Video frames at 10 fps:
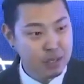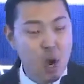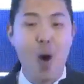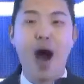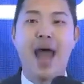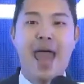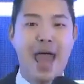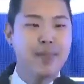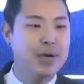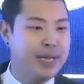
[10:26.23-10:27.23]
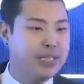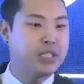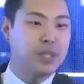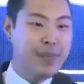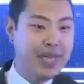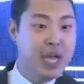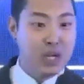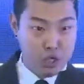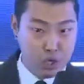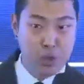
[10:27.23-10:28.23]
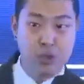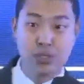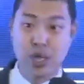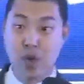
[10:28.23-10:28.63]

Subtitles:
No, a hammer needs to be used